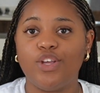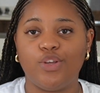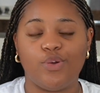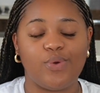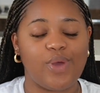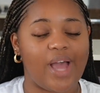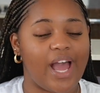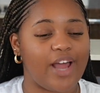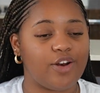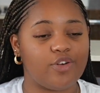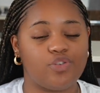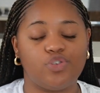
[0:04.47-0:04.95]
You
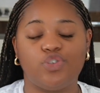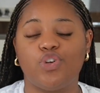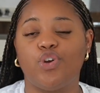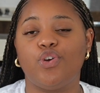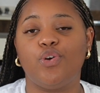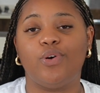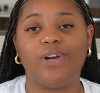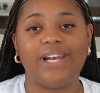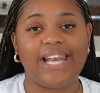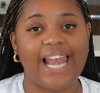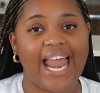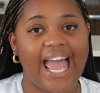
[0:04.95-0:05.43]
cannot show
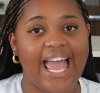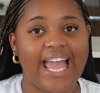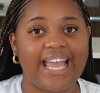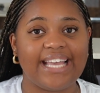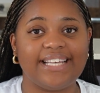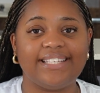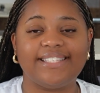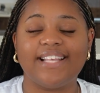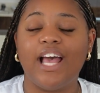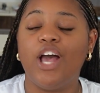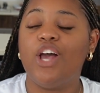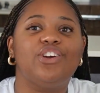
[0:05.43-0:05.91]
your
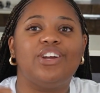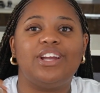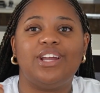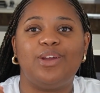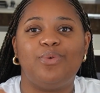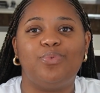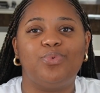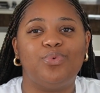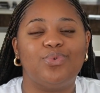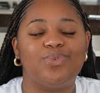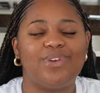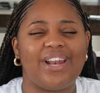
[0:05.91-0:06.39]
legs.
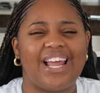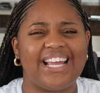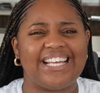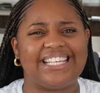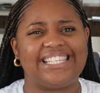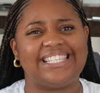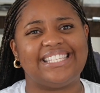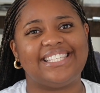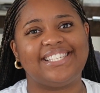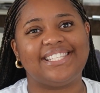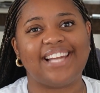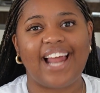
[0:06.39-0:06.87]
It will like
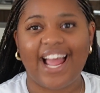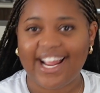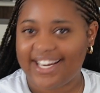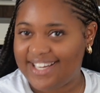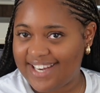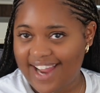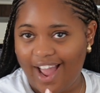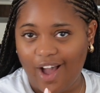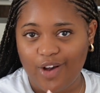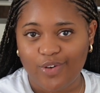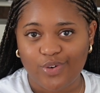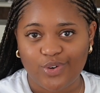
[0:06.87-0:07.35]
slide
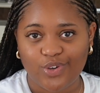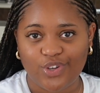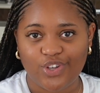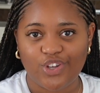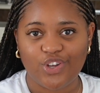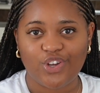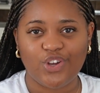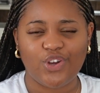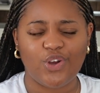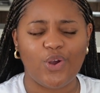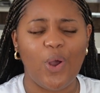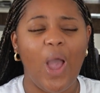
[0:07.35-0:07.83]
tackle
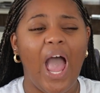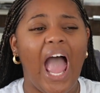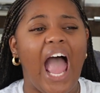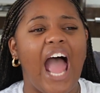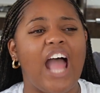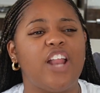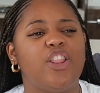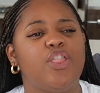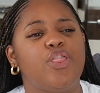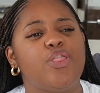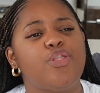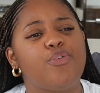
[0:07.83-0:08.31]
you
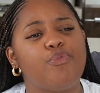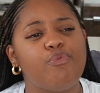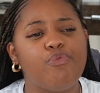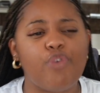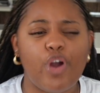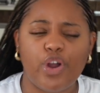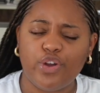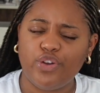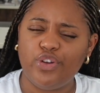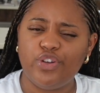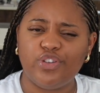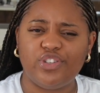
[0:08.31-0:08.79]
and
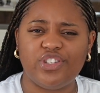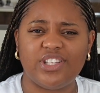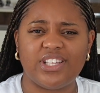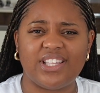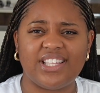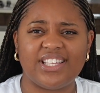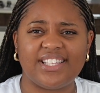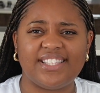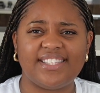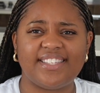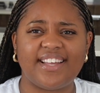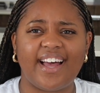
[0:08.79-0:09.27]
throw you to
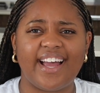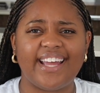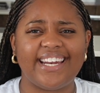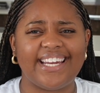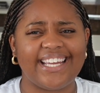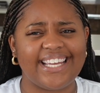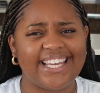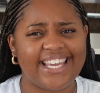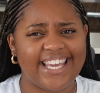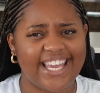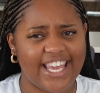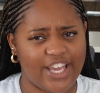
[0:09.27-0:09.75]
the side
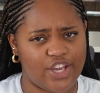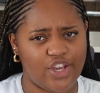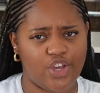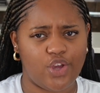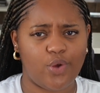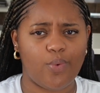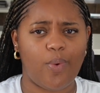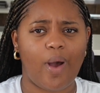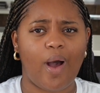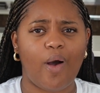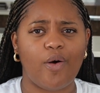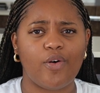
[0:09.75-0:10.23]
and
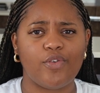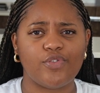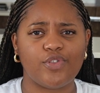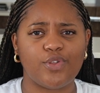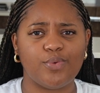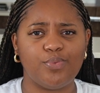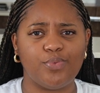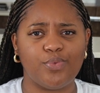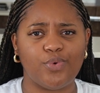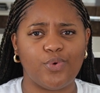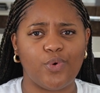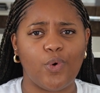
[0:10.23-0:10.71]
kick you out of
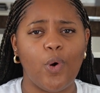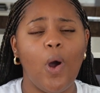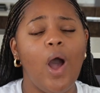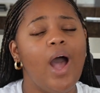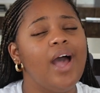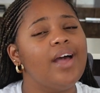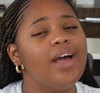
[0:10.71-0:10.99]
the mall.